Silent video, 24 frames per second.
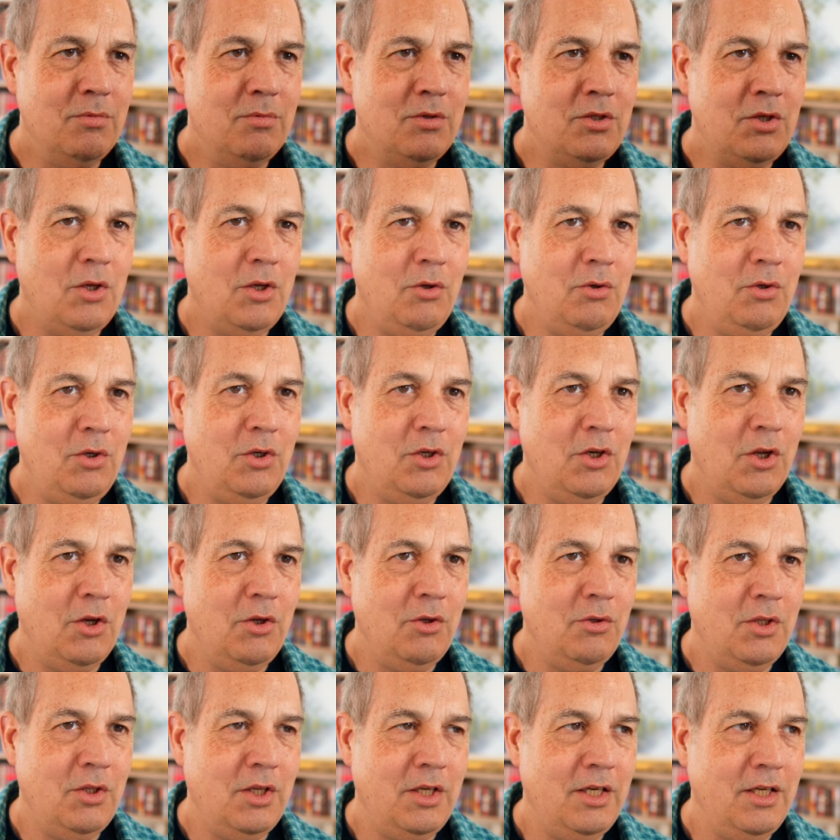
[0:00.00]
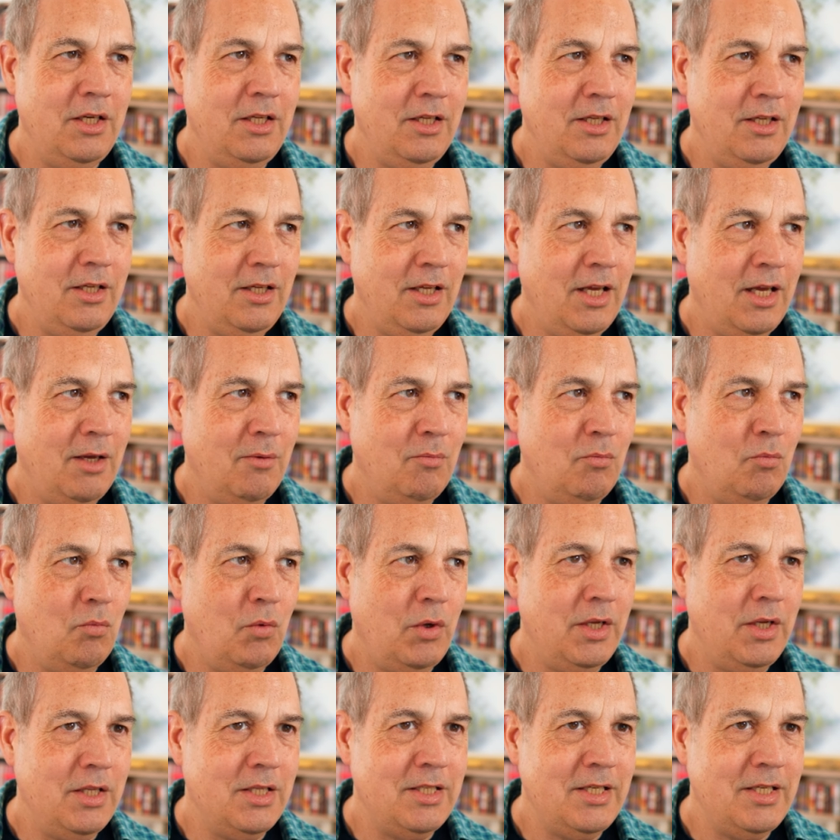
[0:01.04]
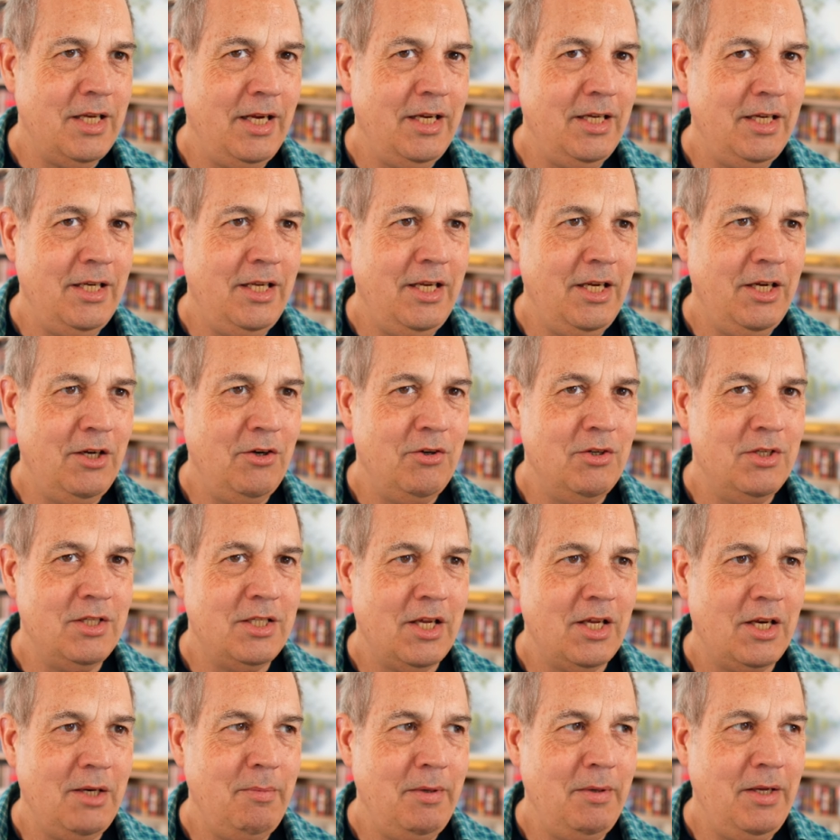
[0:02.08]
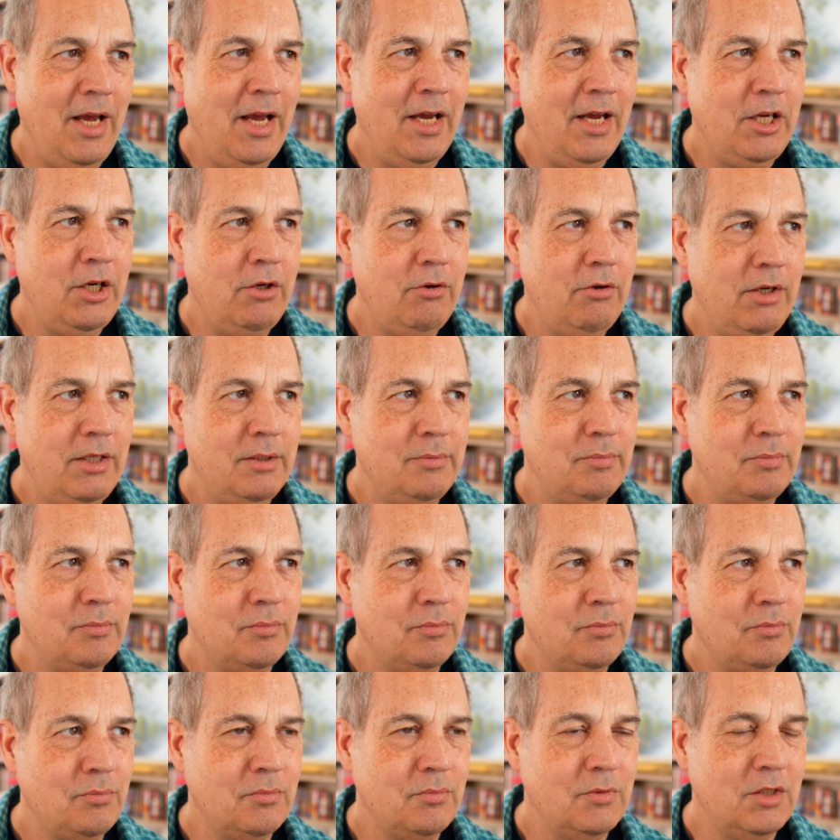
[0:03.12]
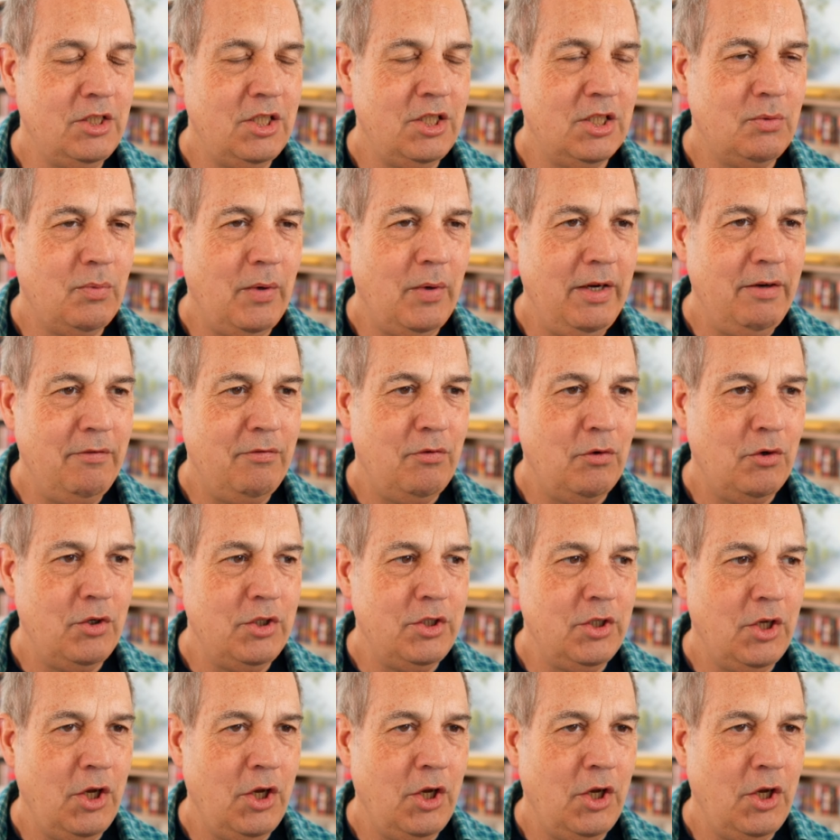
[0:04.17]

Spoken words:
So you know that what it's saying here is going to be accurate. Just waiting for it to